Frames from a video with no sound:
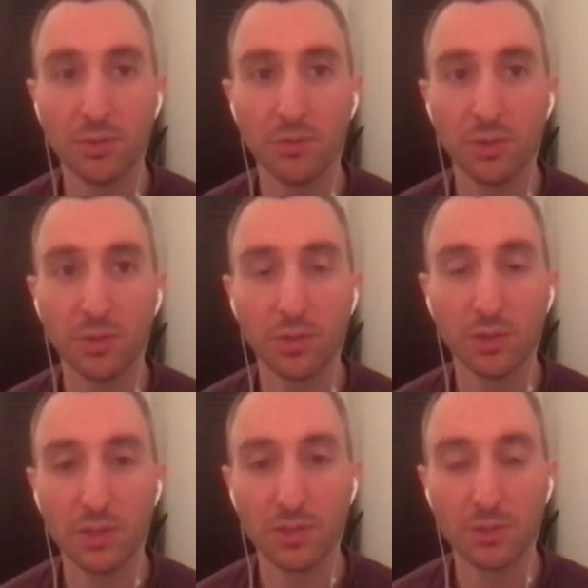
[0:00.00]
it only
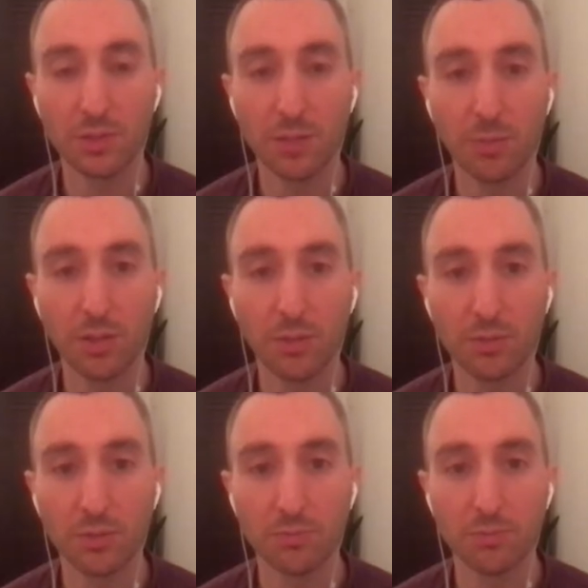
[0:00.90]
takes you a couple
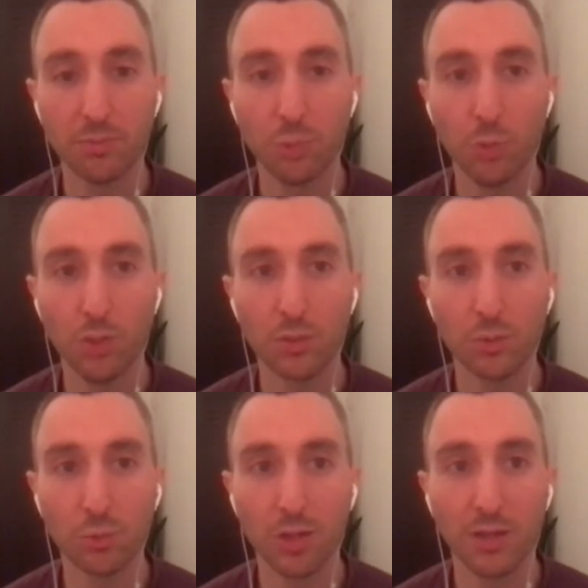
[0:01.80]
hours per week
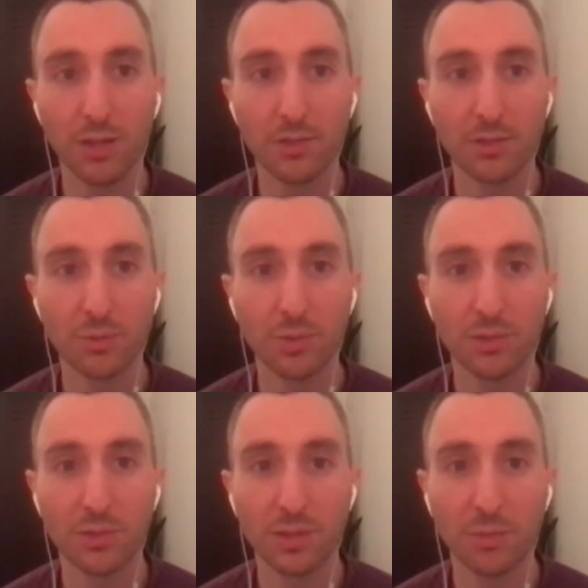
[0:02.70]
to run and it's quite
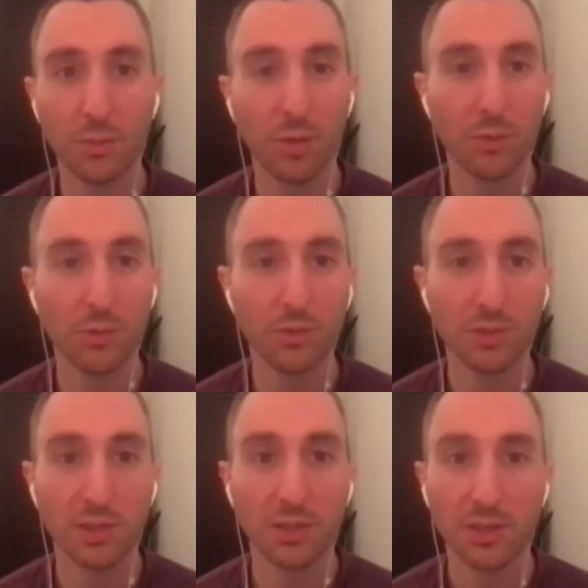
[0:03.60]
stable? Why would you
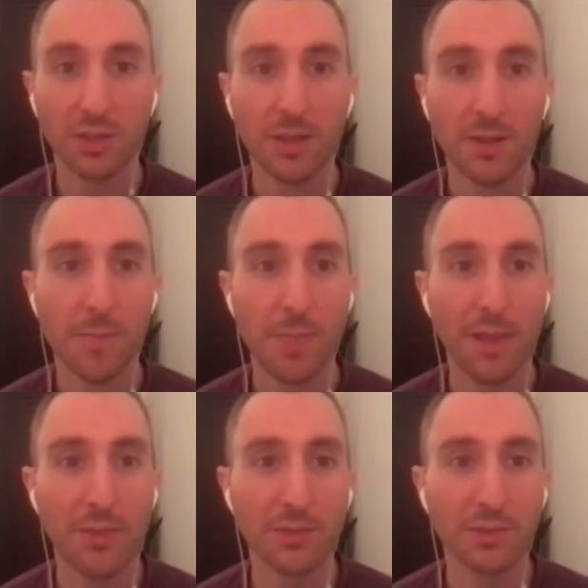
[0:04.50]
sell it?
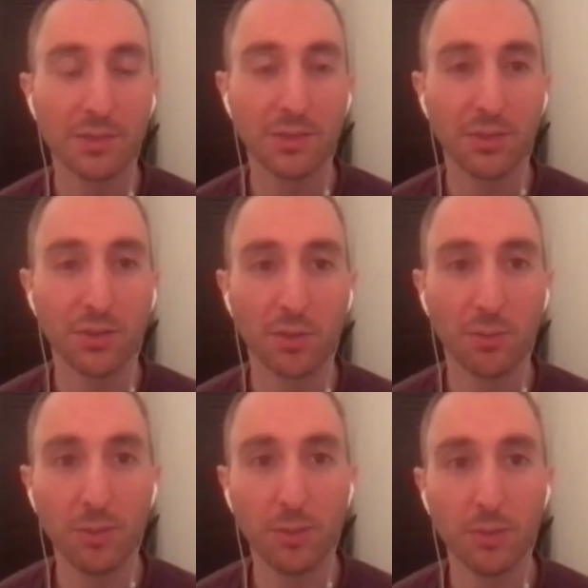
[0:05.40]
And this is something that
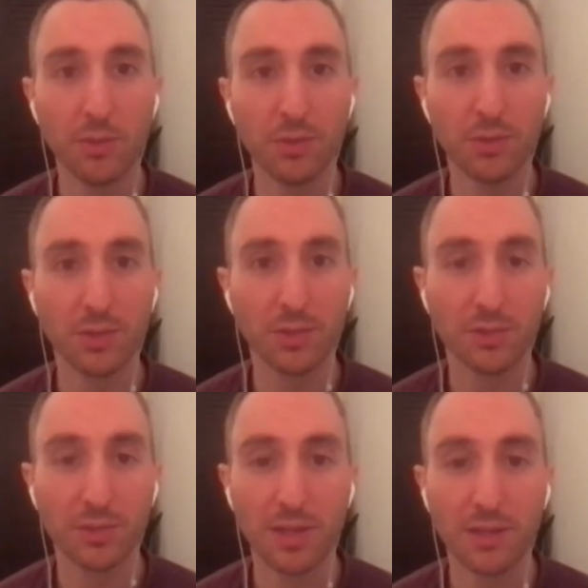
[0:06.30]
many people don't
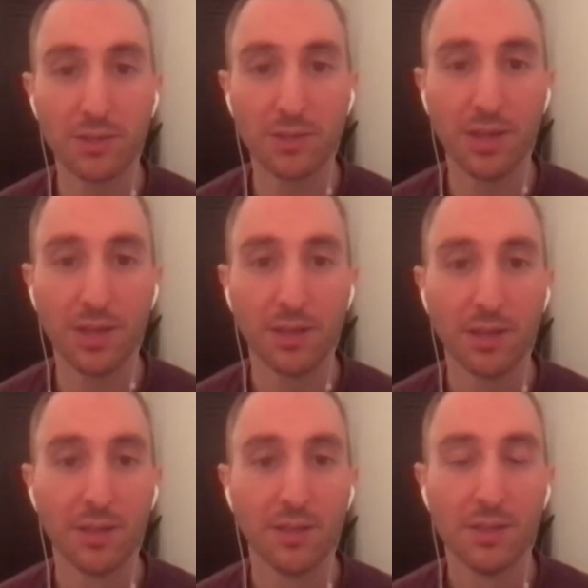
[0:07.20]
understand, is that
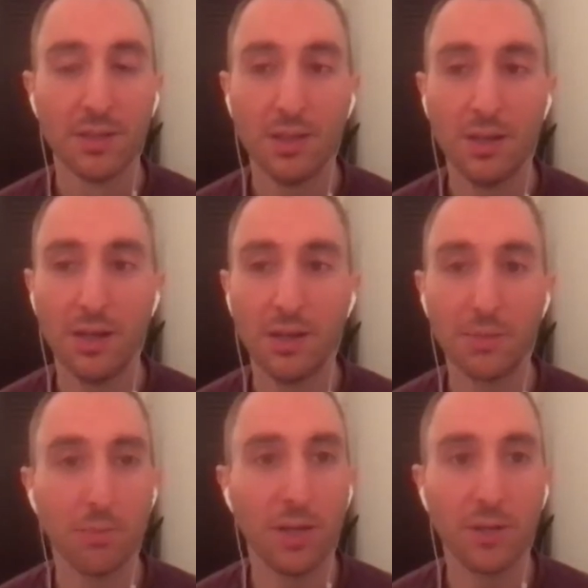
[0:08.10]

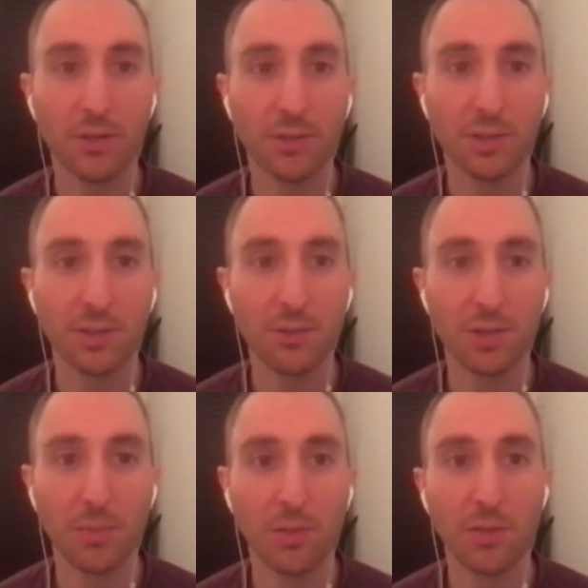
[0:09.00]
it might only take you a
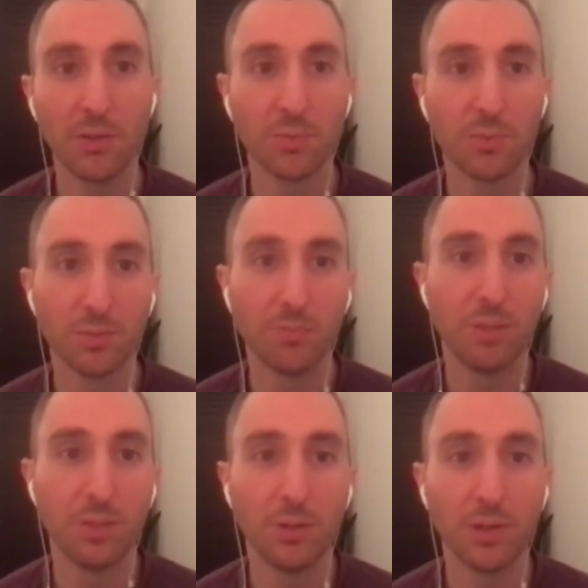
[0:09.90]
couple hours, but
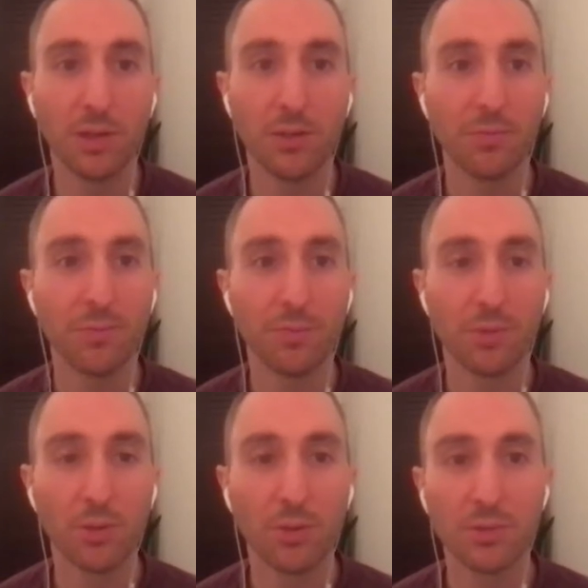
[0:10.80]
you are kind of
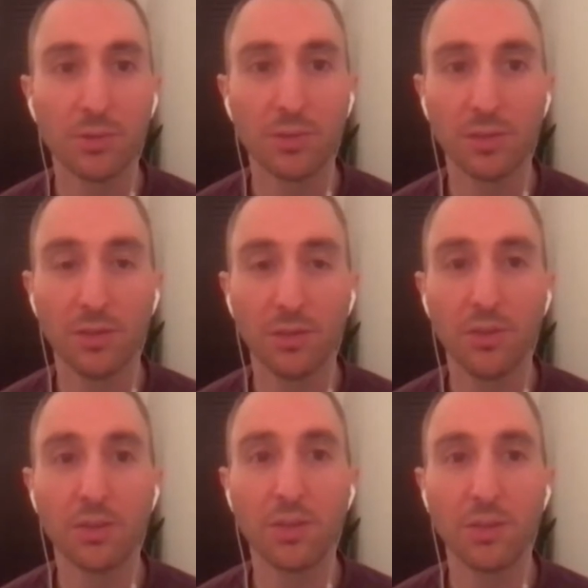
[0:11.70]
constantly
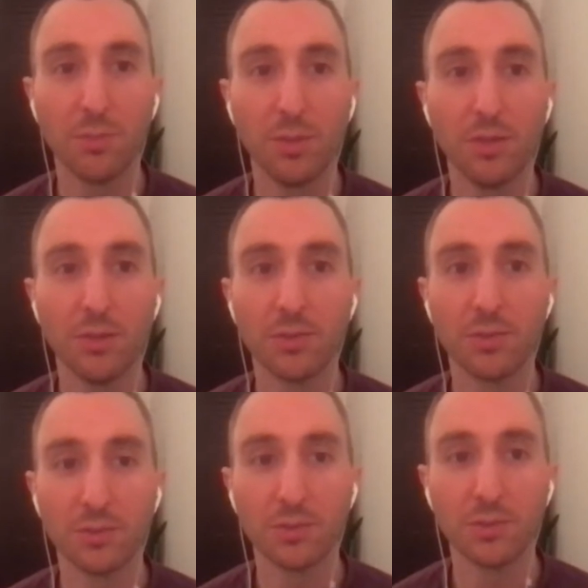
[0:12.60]
thinking about it.
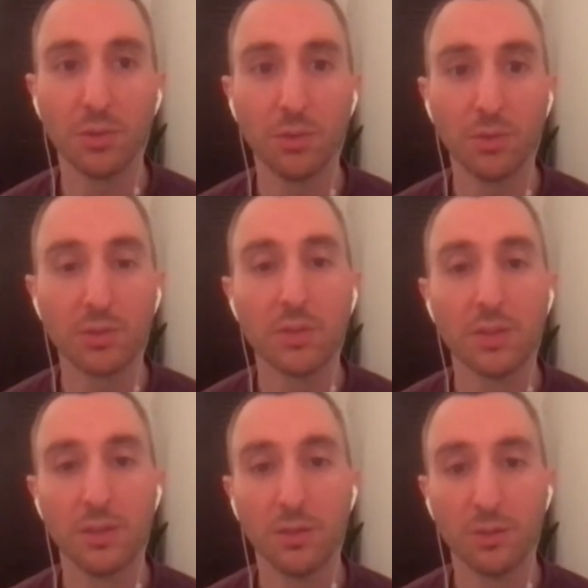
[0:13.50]
So it's always
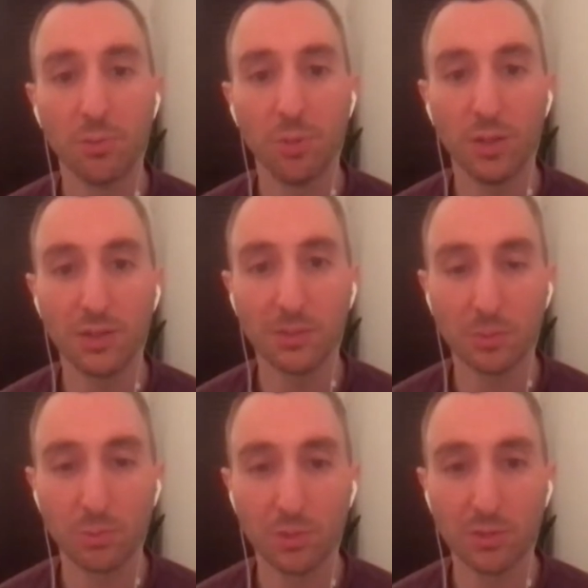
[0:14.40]
occupying some
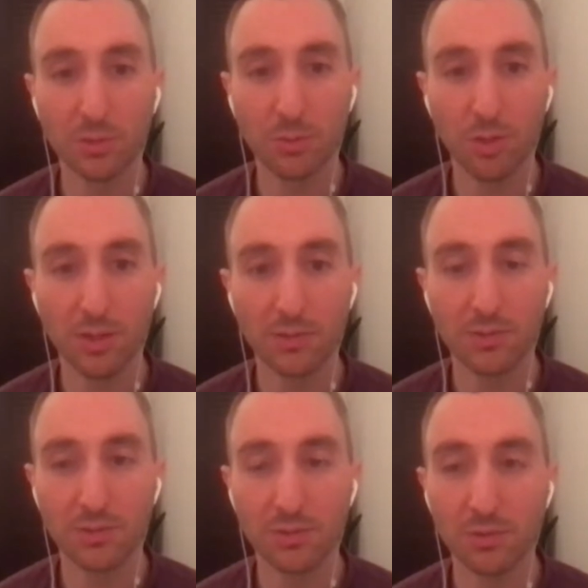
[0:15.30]
space in your mind.
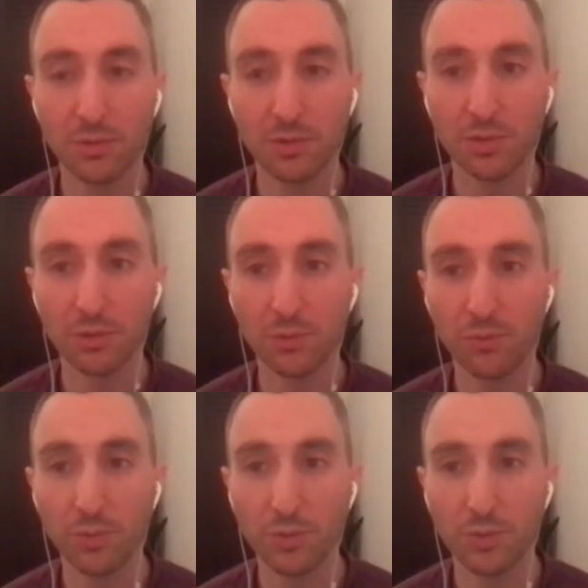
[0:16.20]
So it's difficult to
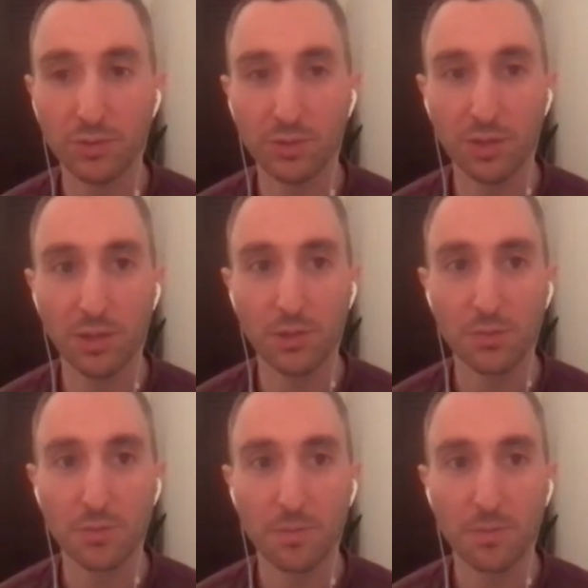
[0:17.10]
fully disengage.